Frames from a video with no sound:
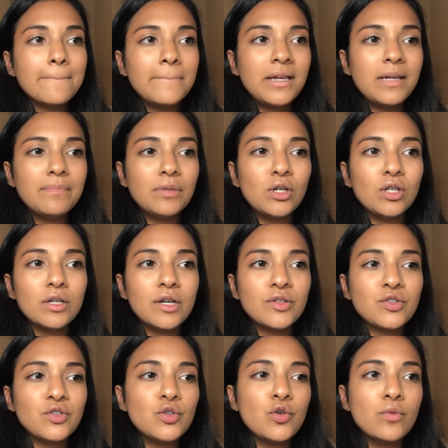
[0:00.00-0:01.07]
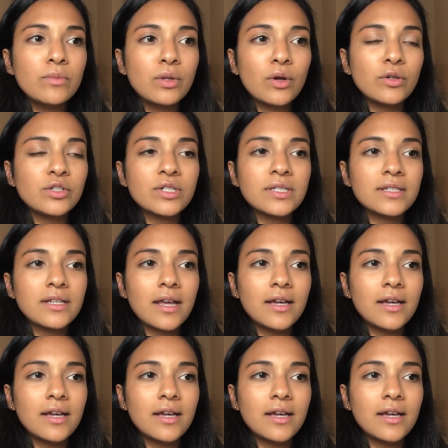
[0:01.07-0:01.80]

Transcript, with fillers: people assume they're just